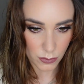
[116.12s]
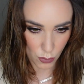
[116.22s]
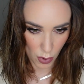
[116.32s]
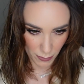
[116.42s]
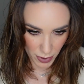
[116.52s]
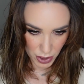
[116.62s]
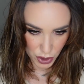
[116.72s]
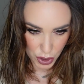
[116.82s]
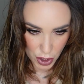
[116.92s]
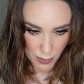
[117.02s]
what I'm going
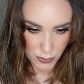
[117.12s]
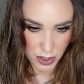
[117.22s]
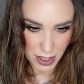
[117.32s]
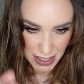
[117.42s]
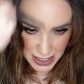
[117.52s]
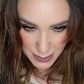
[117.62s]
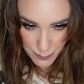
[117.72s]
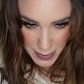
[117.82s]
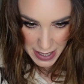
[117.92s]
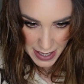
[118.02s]
to do, I'm just going to
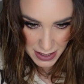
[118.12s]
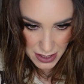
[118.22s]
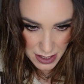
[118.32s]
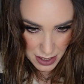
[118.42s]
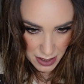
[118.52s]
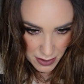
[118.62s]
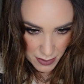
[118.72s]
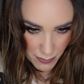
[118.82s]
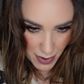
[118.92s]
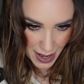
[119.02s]
split
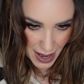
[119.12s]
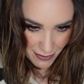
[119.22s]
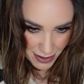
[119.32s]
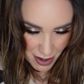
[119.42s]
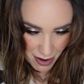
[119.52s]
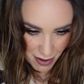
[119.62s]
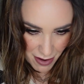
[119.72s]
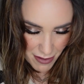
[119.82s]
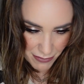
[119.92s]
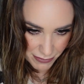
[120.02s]
my hair in
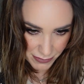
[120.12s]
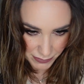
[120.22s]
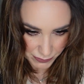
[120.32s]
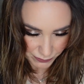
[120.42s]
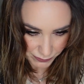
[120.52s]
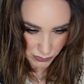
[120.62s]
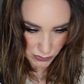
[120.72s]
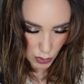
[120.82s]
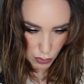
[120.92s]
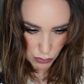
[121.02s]
half.
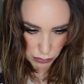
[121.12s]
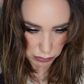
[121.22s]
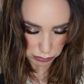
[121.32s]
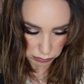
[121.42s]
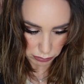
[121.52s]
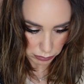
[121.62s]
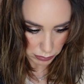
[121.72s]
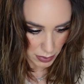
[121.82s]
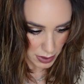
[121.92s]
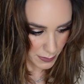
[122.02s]

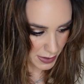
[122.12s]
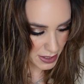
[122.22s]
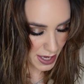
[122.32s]
It's a bit